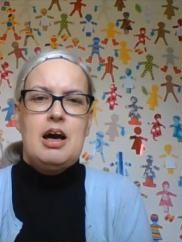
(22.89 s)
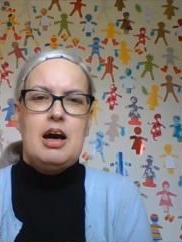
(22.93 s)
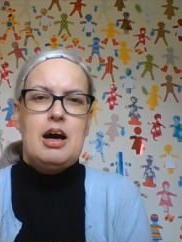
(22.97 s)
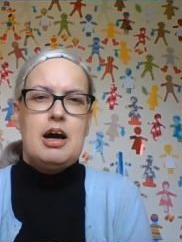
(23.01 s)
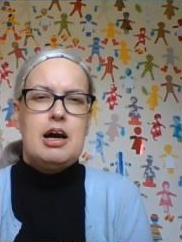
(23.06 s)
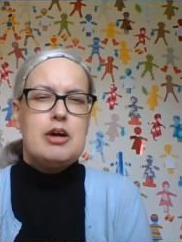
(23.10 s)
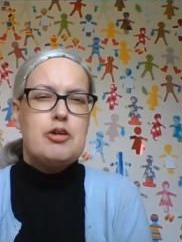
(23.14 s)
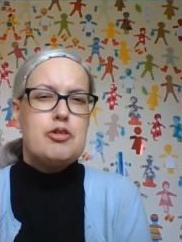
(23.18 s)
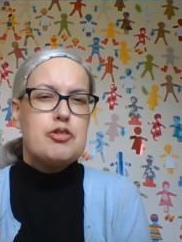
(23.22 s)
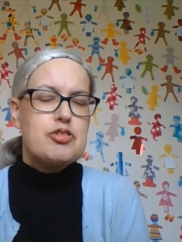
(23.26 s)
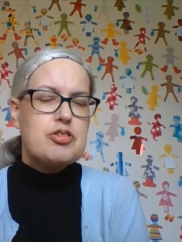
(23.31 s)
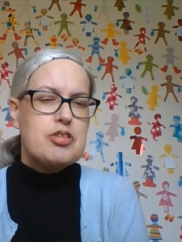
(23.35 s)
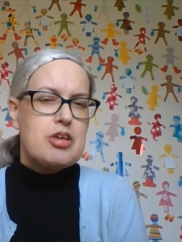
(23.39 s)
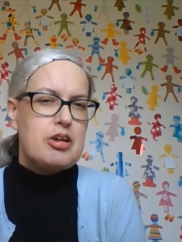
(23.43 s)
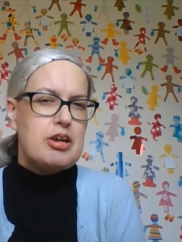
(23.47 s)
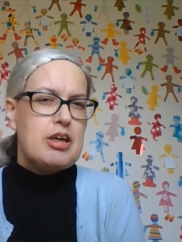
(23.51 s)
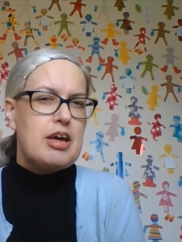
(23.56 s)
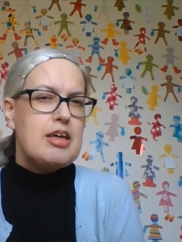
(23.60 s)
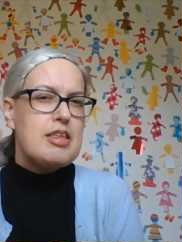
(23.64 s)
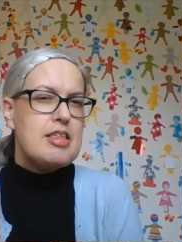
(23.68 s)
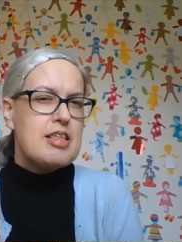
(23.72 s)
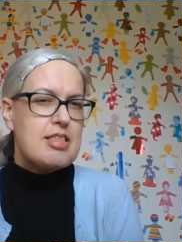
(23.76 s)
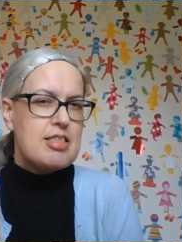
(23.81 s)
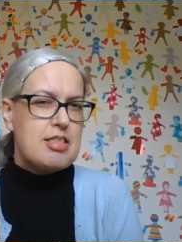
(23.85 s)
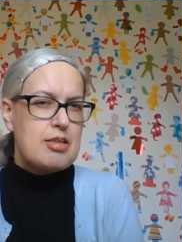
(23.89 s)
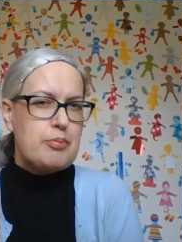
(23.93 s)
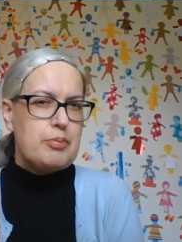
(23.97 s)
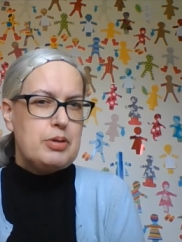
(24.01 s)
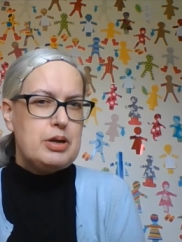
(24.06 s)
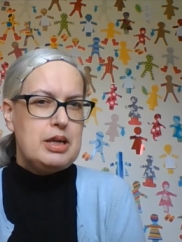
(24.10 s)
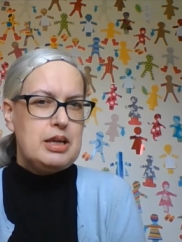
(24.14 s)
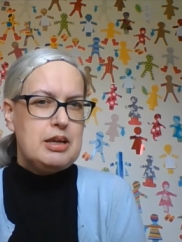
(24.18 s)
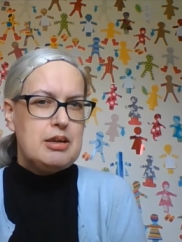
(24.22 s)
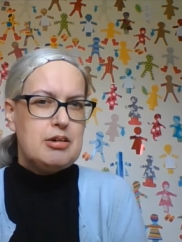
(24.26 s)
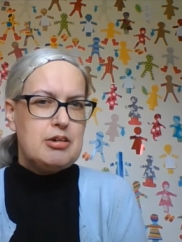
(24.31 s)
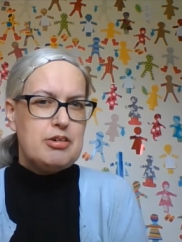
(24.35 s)
I also know that someone
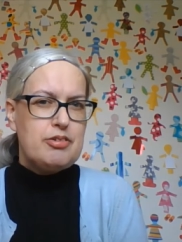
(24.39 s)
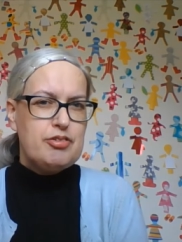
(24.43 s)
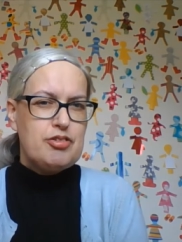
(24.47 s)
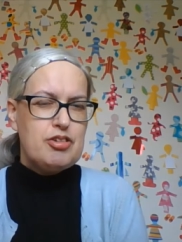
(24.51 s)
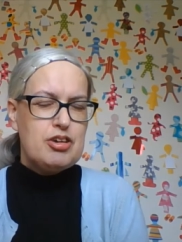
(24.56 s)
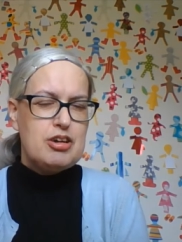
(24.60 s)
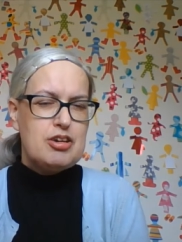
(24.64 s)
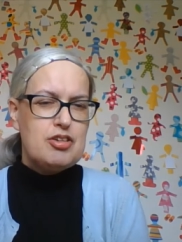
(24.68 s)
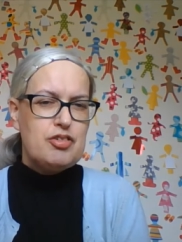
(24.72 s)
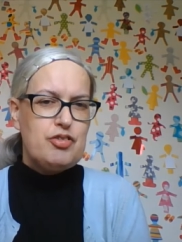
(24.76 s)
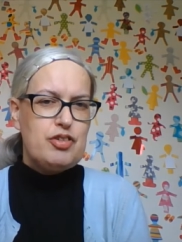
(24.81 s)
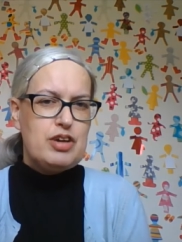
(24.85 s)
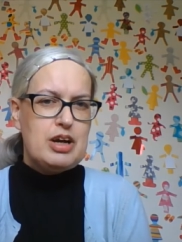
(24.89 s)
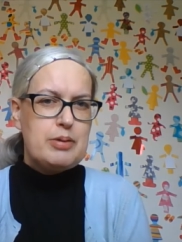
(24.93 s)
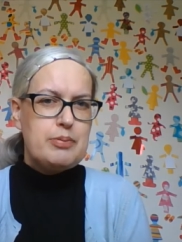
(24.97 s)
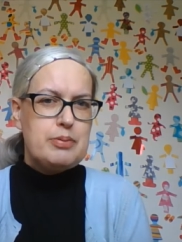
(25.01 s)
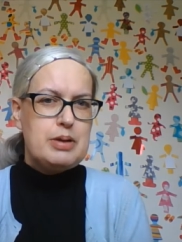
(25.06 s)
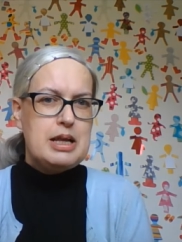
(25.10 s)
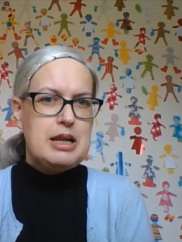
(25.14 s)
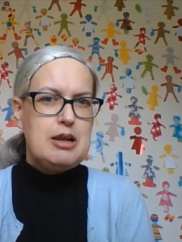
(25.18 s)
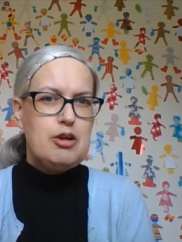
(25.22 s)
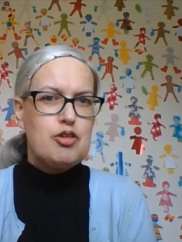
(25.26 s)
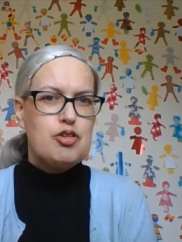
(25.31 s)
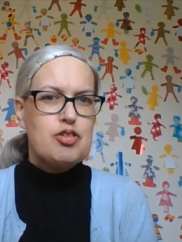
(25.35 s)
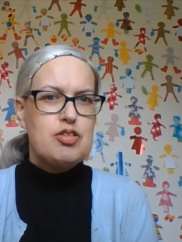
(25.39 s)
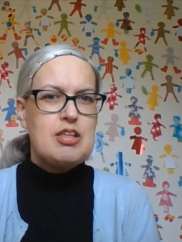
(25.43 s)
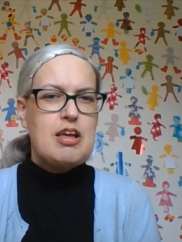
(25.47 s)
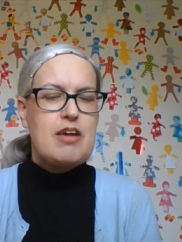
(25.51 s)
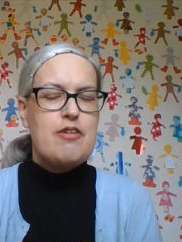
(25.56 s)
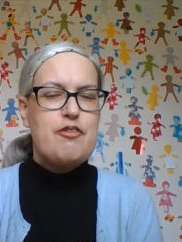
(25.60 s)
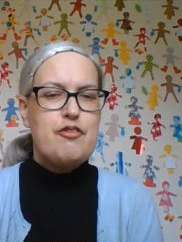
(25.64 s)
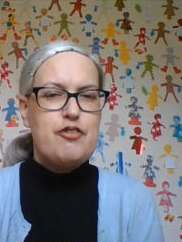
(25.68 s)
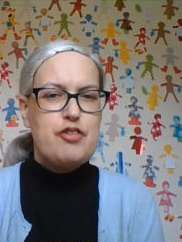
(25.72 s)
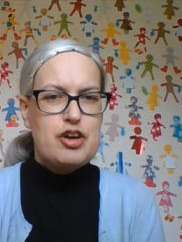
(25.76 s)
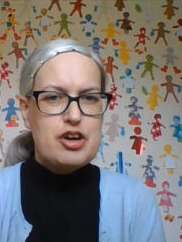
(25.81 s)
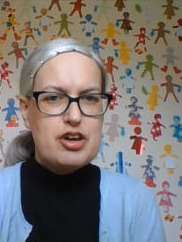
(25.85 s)
in our church family lost their
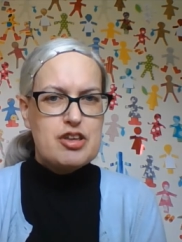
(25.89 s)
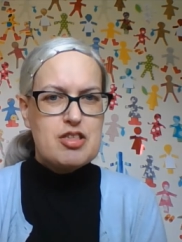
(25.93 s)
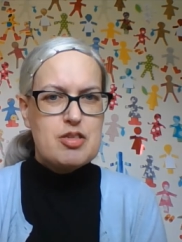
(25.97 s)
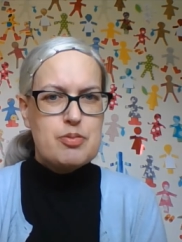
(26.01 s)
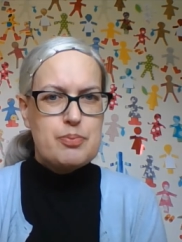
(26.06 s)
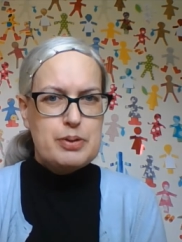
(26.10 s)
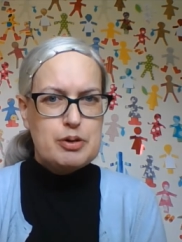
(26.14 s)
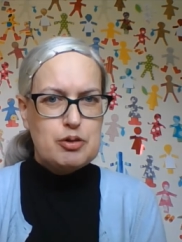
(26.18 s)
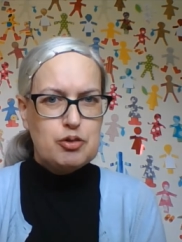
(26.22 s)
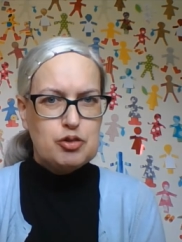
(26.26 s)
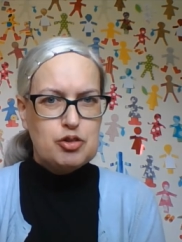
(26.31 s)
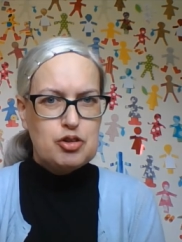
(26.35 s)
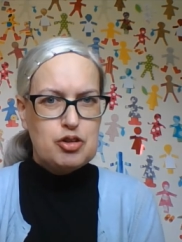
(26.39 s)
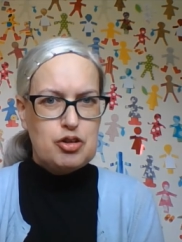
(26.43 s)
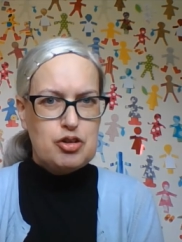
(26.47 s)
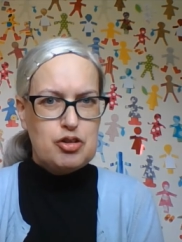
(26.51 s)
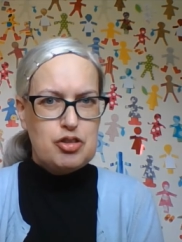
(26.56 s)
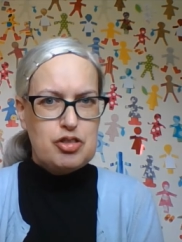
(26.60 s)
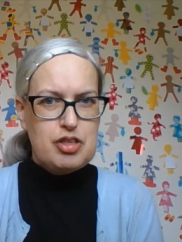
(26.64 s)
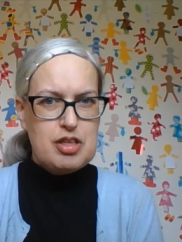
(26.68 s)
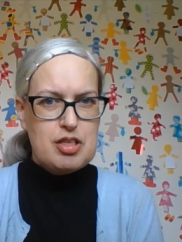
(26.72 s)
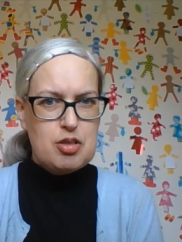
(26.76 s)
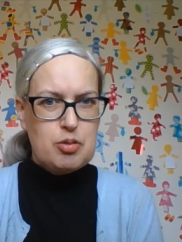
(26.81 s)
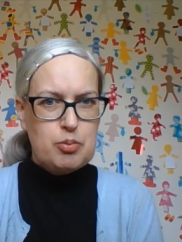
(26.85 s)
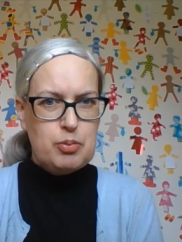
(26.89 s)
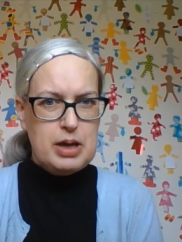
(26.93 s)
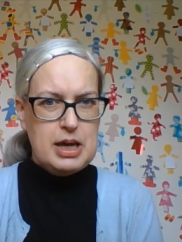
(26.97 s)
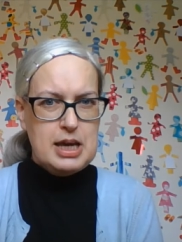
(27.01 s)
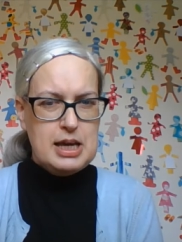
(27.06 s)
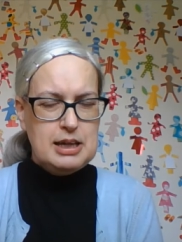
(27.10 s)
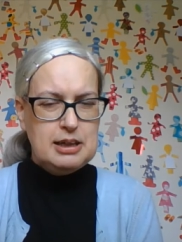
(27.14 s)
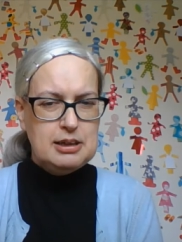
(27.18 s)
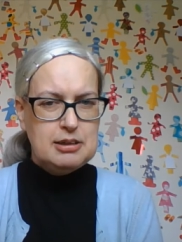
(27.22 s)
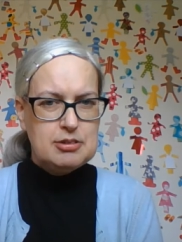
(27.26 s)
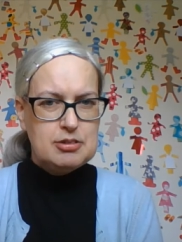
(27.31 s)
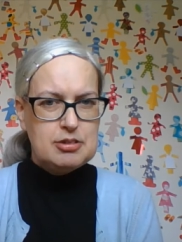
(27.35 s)
first milk tooth this
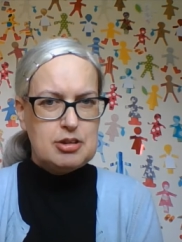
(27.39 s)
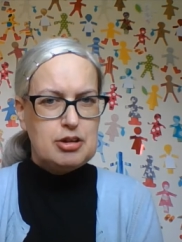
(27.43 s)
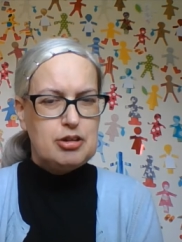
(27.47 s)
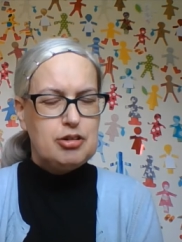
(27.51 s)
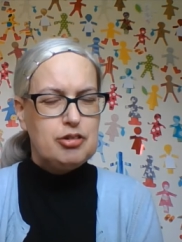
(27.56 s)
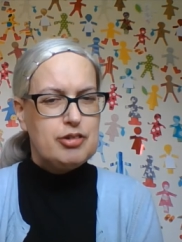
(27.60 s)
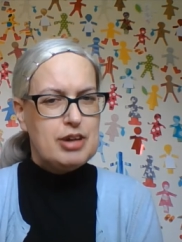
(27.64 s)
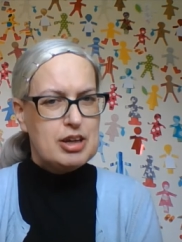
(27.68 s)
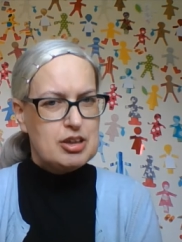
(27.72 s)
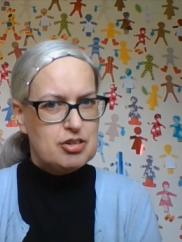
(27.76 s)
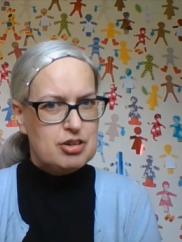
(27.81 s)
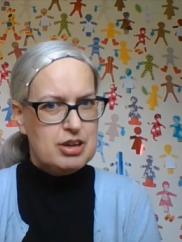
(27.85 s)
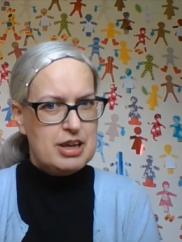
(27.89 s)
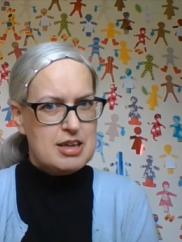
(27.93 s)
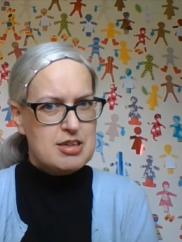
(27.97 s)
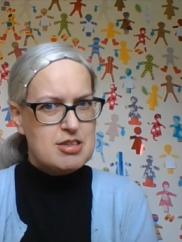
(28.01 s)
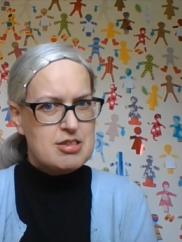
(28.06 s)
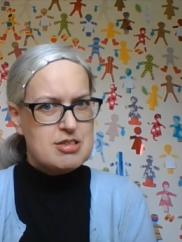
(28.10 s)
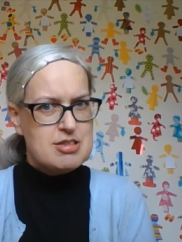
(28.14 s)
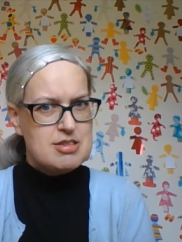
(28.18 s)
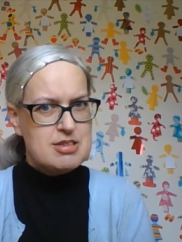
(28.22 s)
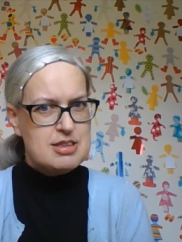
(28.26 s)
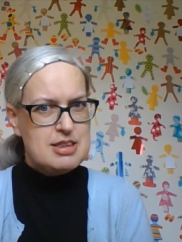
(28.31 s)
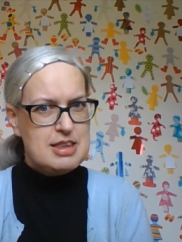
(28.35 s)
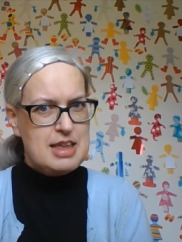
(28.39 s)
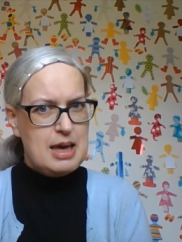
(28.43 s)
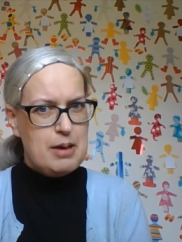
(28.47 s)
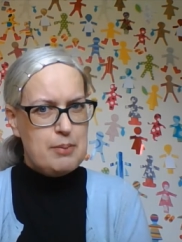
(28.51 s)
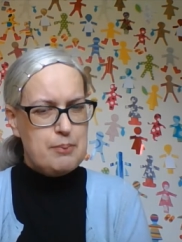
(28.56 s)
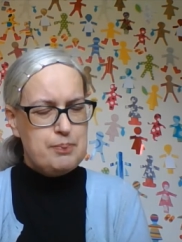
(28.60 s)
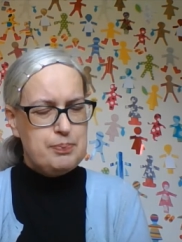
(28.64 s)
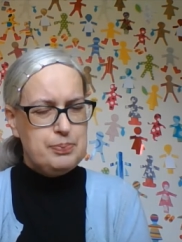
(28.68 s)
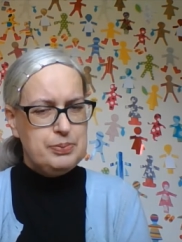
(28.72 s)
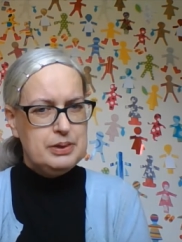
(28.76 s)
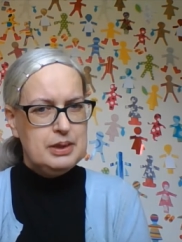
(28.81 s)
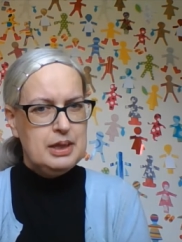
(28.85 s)
week, so congratulations to
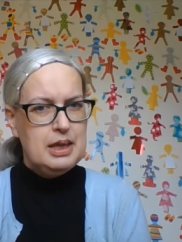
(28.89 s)
them.